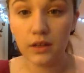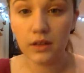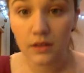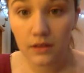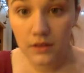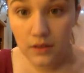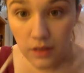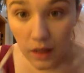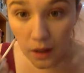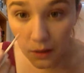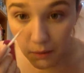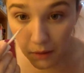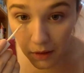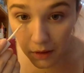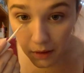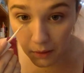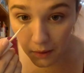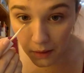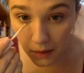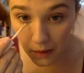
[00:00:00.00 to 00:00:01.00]
it's not
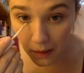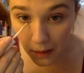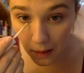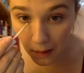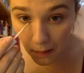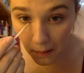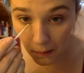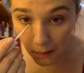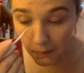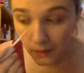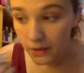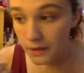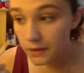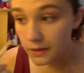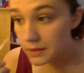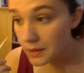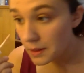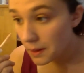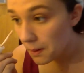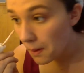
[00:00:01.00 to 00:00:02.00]
really working how I want
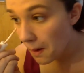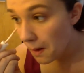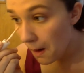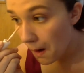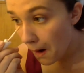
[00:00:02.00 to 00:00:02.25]
it to.